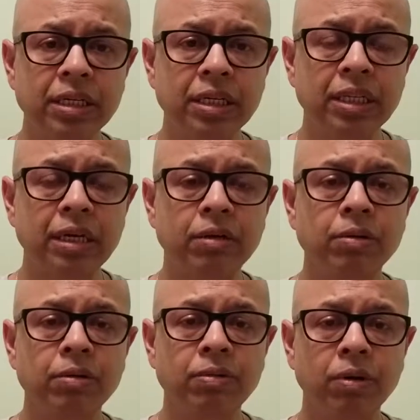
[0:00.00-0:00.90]
that you have
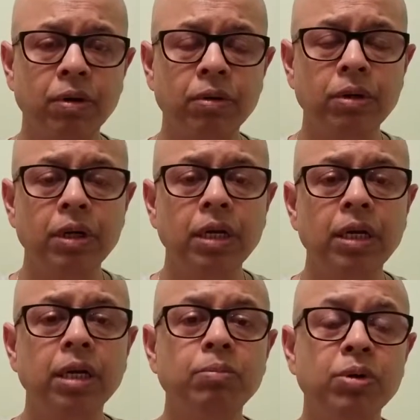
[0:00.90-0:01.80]
to follow.
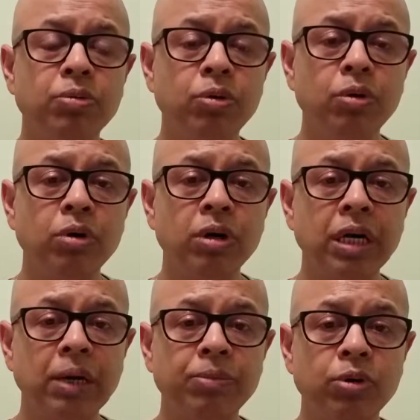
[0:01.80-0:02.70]
Number 4,
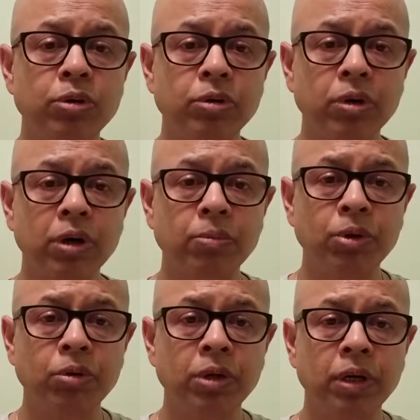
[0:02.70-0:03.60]
I'm going to talk
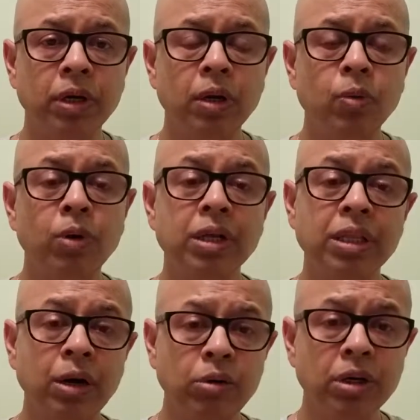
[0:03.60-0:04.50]
about what are the
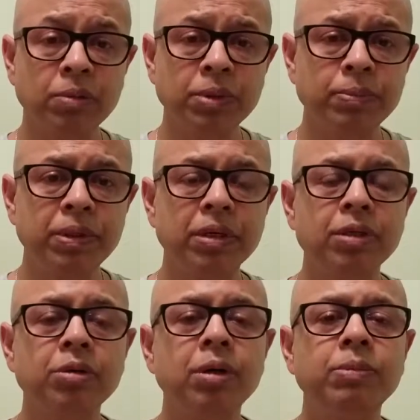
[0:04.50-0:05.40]
outcomes, because
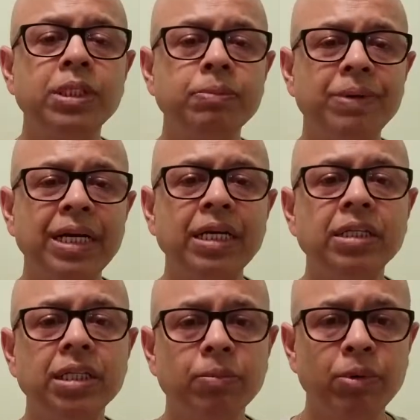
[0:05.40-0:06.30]
you will be spending
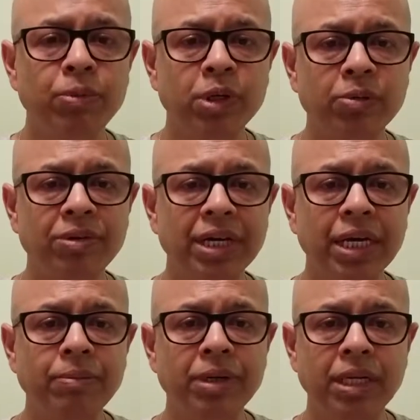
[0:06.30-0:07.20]
some amount of
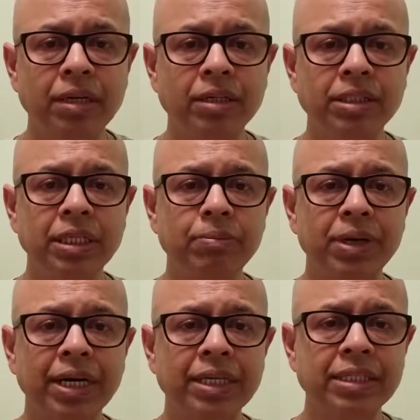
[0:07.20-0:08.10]
time and energy in
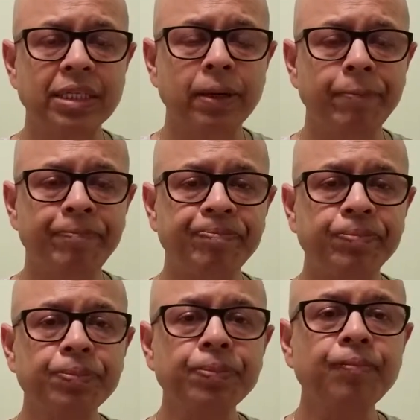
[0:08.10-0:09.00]
practicing,
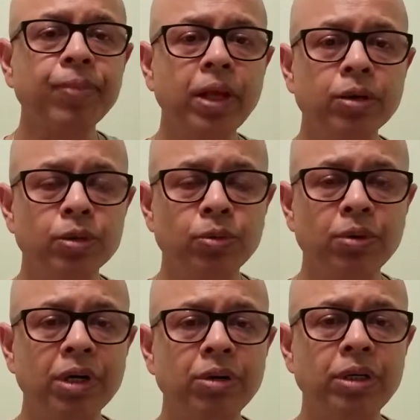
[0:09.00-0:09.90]
so
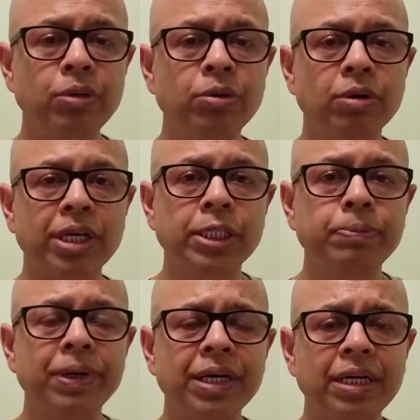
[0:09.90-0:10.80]
what you could
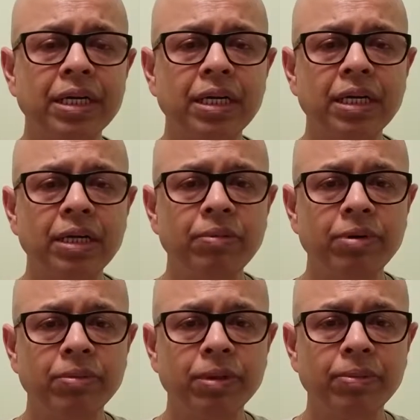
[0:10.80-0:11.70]
expect
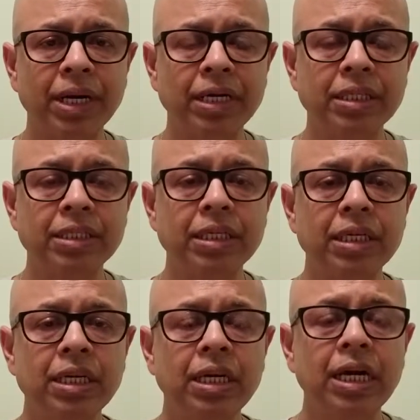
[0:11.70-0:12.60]
from the practice.
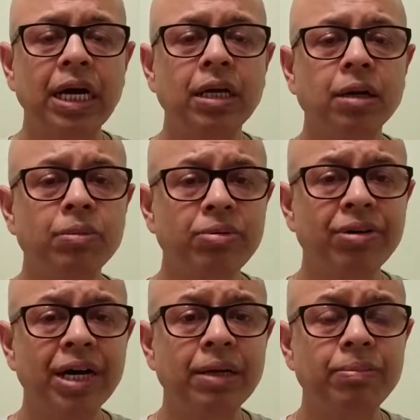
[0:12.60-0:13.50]
And number
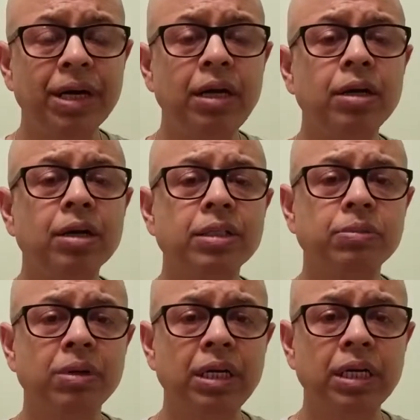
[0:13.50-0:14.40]
5, I will touch on
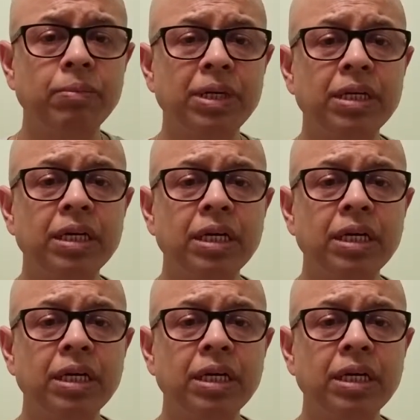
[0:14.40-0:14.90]
a little bit